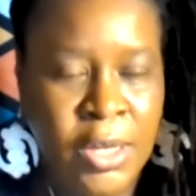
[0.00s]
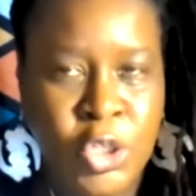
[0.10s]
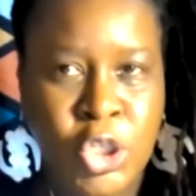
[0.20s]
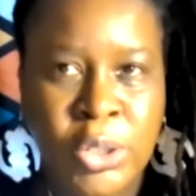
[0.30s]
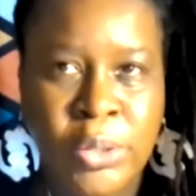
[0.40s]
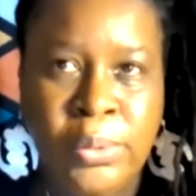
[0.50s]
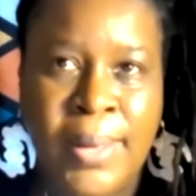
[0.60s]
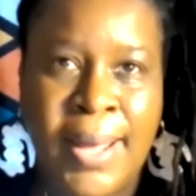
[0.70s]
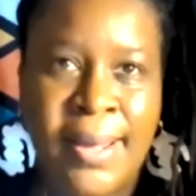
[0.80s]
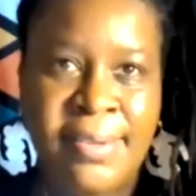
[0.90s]
to
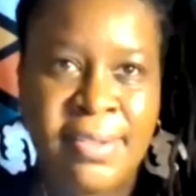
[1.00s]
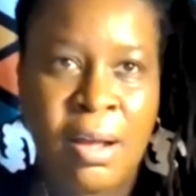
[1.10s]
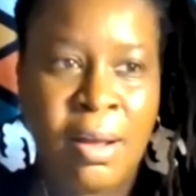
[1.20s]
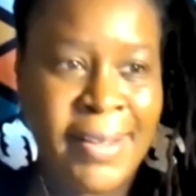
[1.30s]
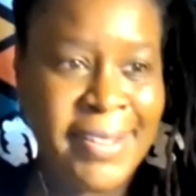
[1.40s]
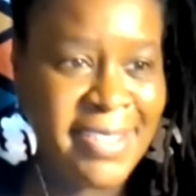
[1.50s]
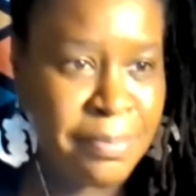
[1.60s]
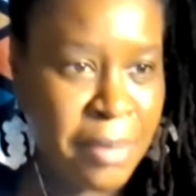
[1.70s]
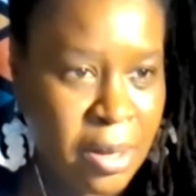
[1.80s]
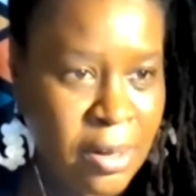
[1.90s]
as
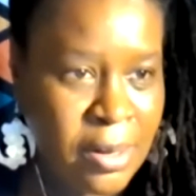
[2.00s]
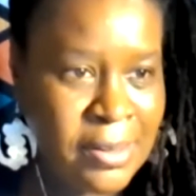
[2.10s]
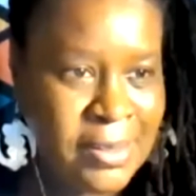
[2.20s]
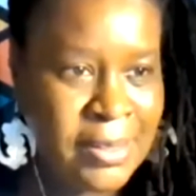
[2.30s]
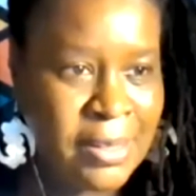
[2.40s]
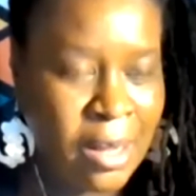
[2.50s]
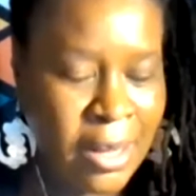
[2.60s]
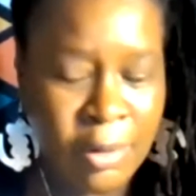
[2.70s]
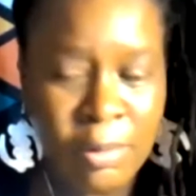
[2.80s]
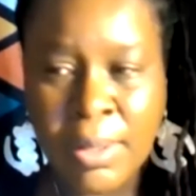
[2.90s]

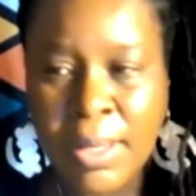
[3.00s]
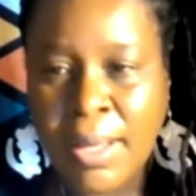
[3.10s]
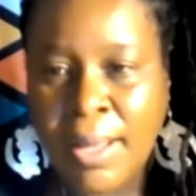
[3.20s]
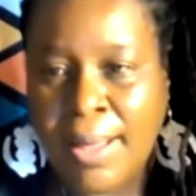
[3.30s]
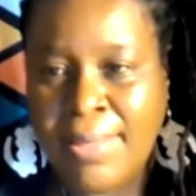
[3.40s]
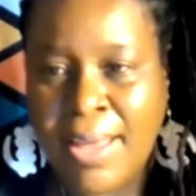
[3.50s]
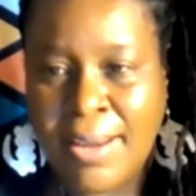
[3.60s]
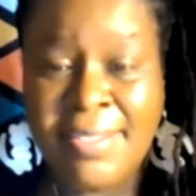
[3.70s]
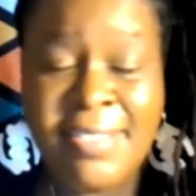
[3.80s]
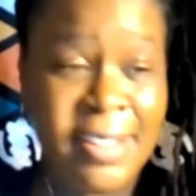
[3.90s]
ISMAR-denial, and that
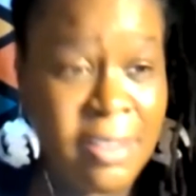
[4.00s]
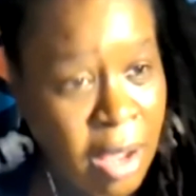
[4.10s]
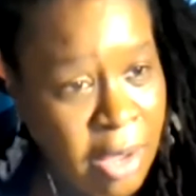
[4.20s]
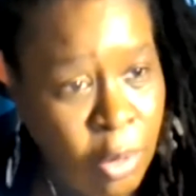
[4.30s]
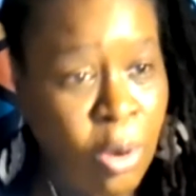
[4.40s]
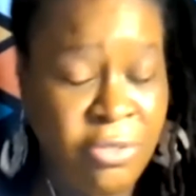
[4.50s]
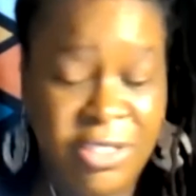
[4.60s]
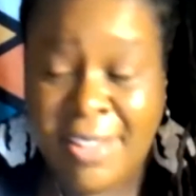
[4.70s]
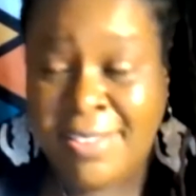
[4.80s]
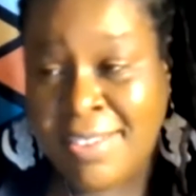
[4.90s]
is denial of
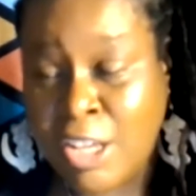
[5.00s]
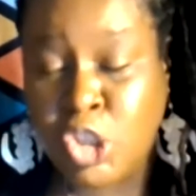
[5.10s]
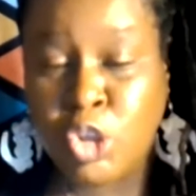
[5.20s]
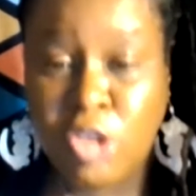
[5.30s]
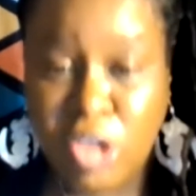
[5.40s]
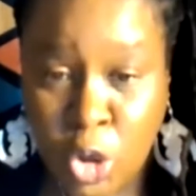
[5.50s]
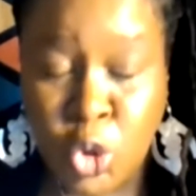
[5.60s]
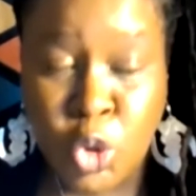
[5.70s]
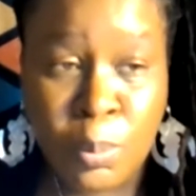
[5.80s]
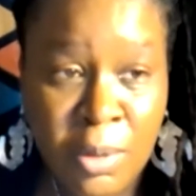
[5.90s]
the international
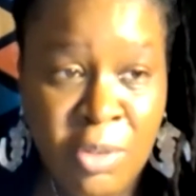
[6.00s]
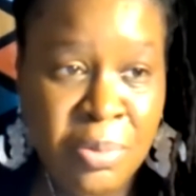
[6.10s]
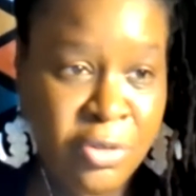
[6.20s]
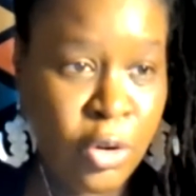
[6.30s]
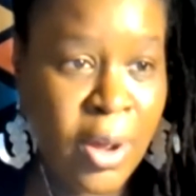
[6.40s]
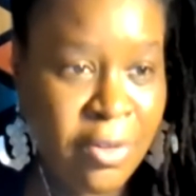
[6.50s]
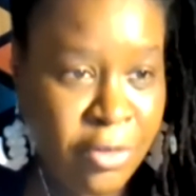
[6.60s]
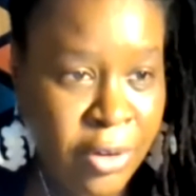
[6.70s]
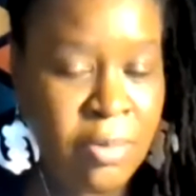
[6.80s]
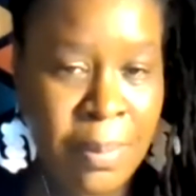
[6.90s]
social movement for
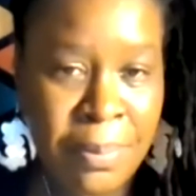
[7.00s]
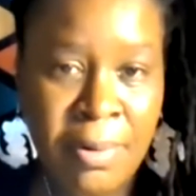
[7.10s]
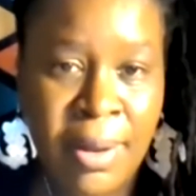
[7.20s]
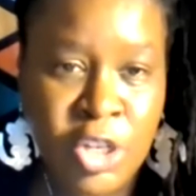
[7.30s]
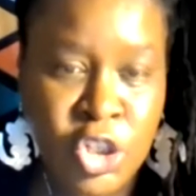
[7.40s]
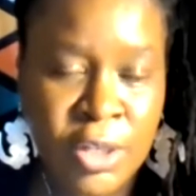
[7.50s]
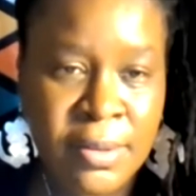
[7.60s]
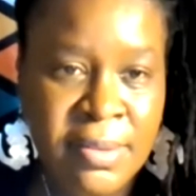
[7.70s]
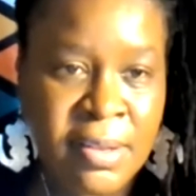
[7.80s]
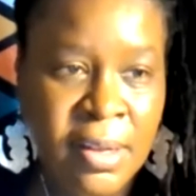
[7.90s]
African
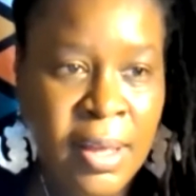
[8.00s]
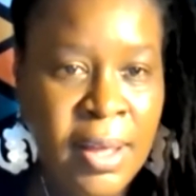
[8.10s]
reparations.